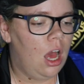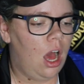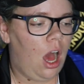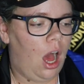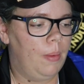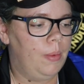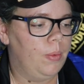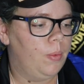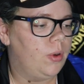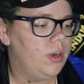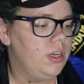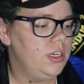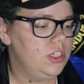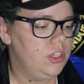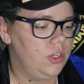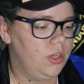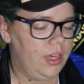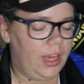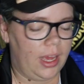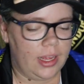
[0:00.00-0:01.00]
I've been wanting
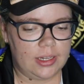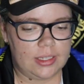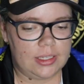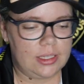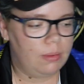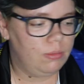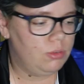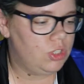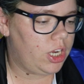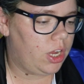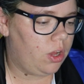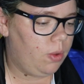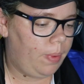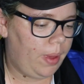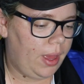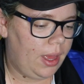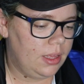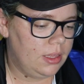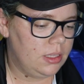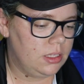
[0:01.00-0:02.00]
to get some gel
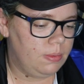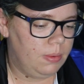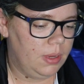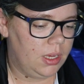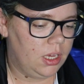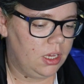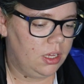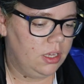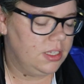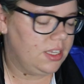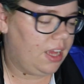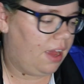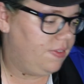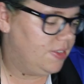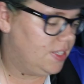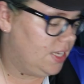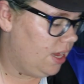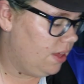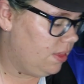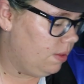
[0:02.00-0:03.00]
pens because I've
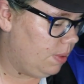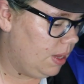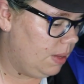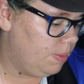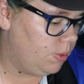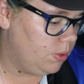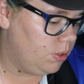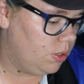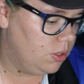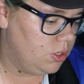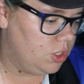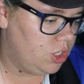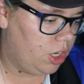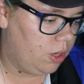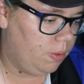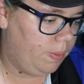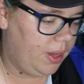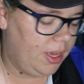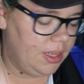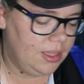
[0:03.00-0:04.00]
seen other people use
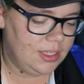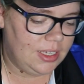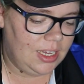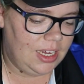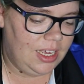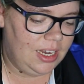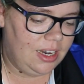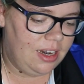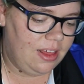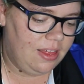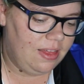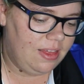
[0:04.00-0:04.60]
gel pens in